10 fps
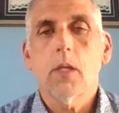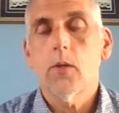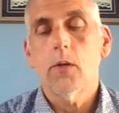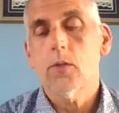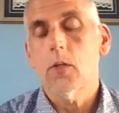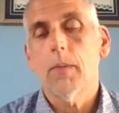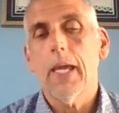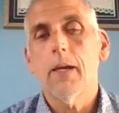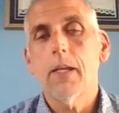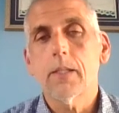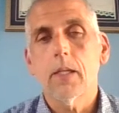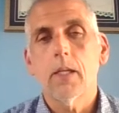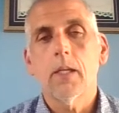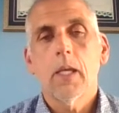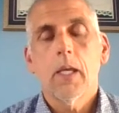And there are some counties
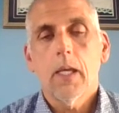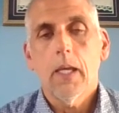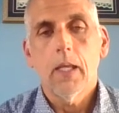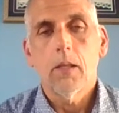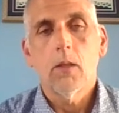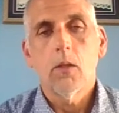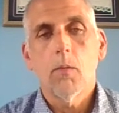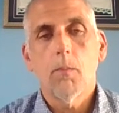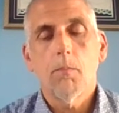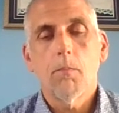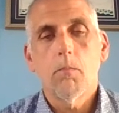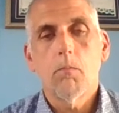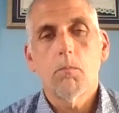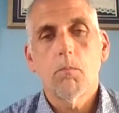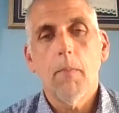in the
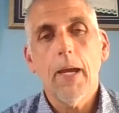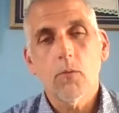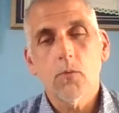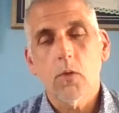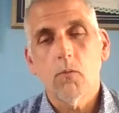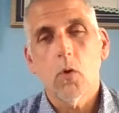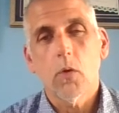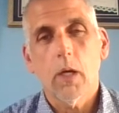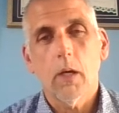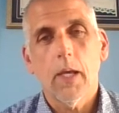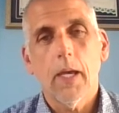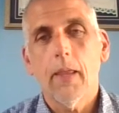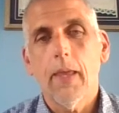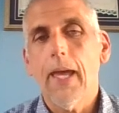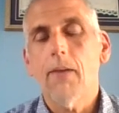mountains of North
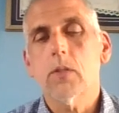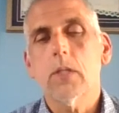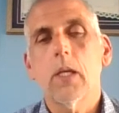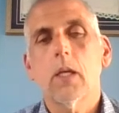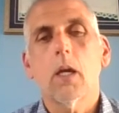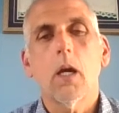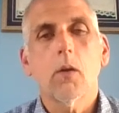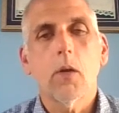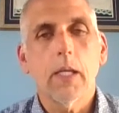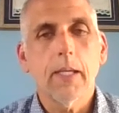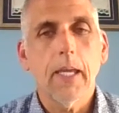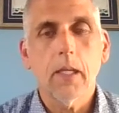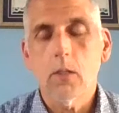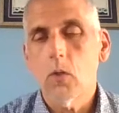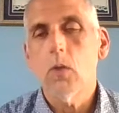Carolina that haven't seen a concrete tank
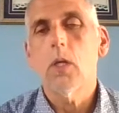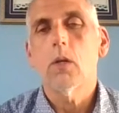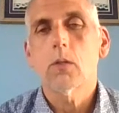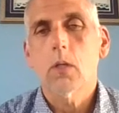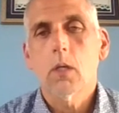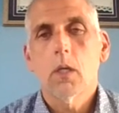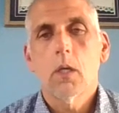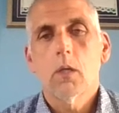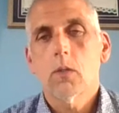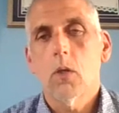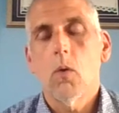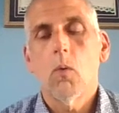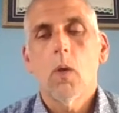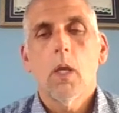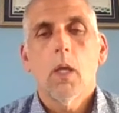in 2 years.
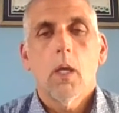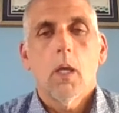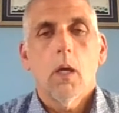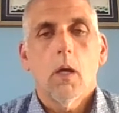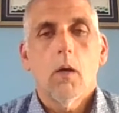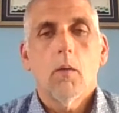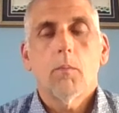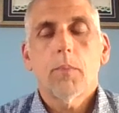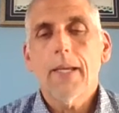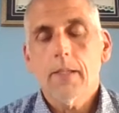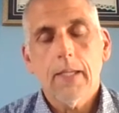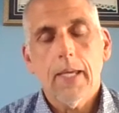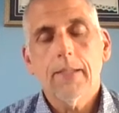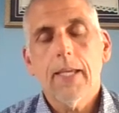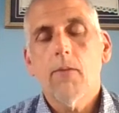So plastic
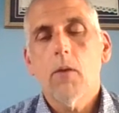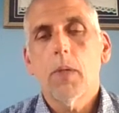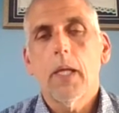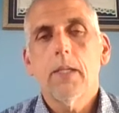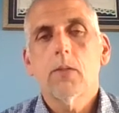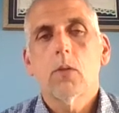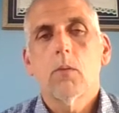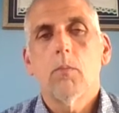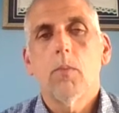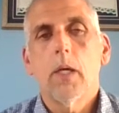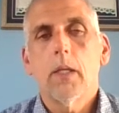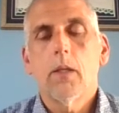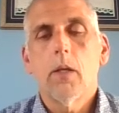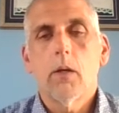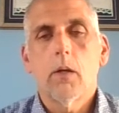tanks have a place, but
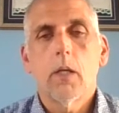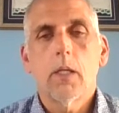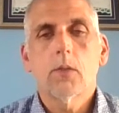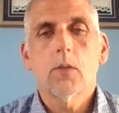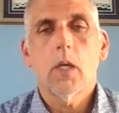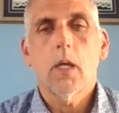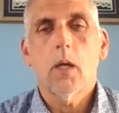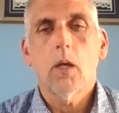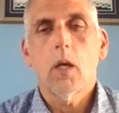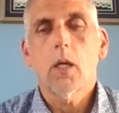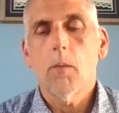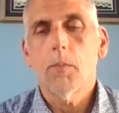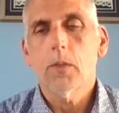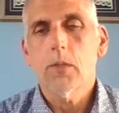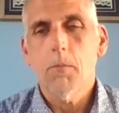there is a
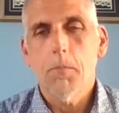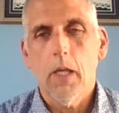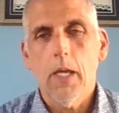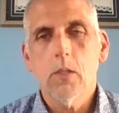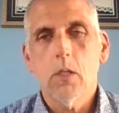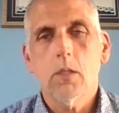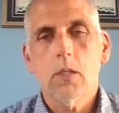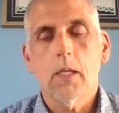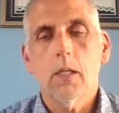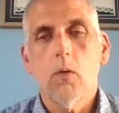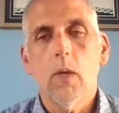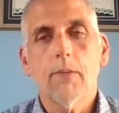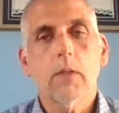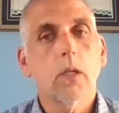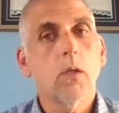couple of stipulations that you
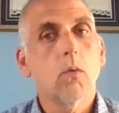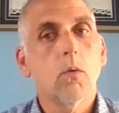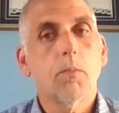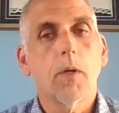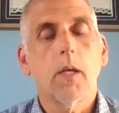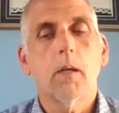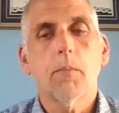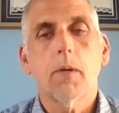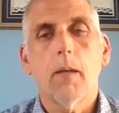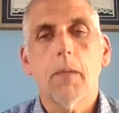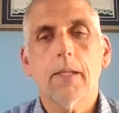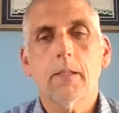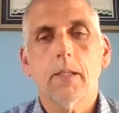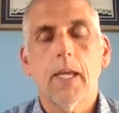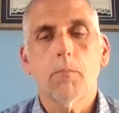have to do to put in a
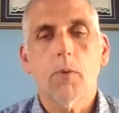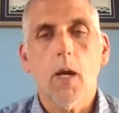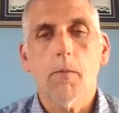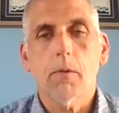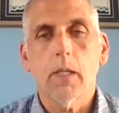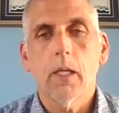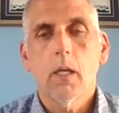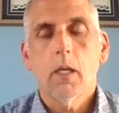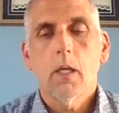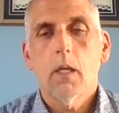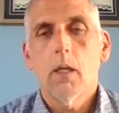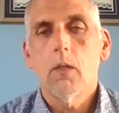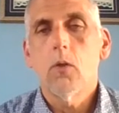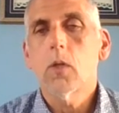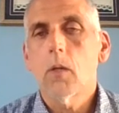plastic tank properly.
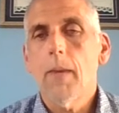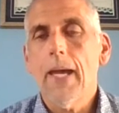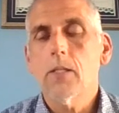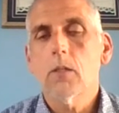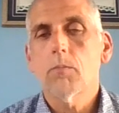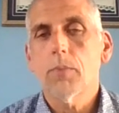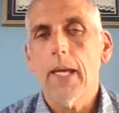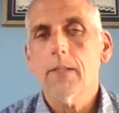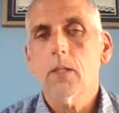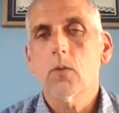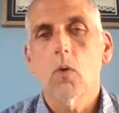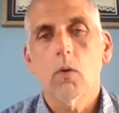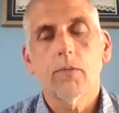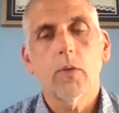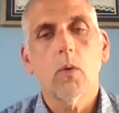You can imagine plastic's
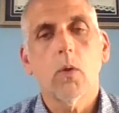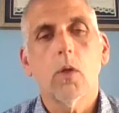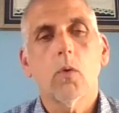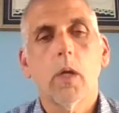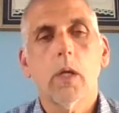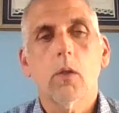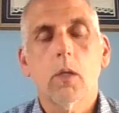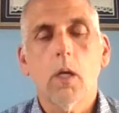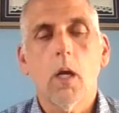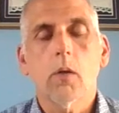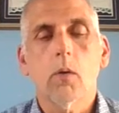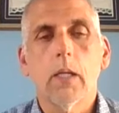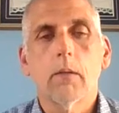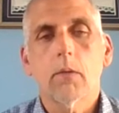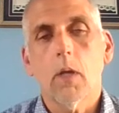going to float a little quicker than
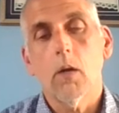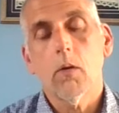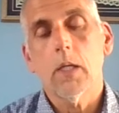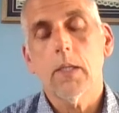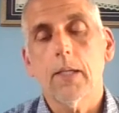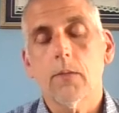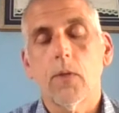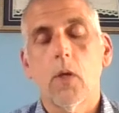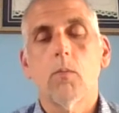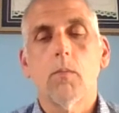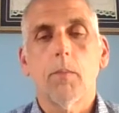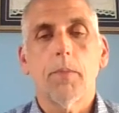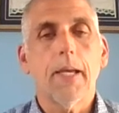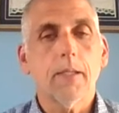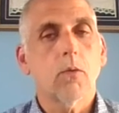concrete. Concrete tanks float, but
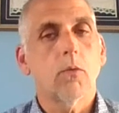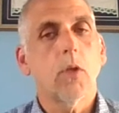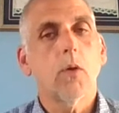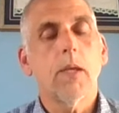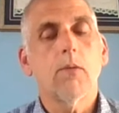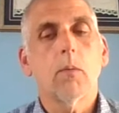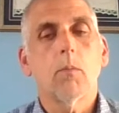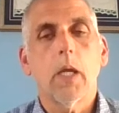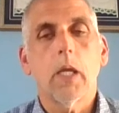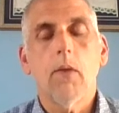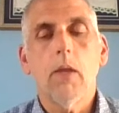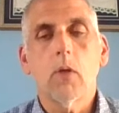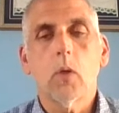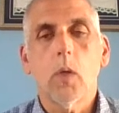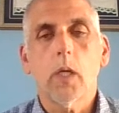plastic will float even
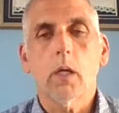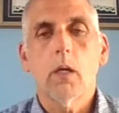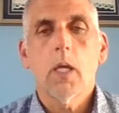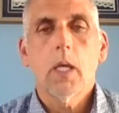quicker.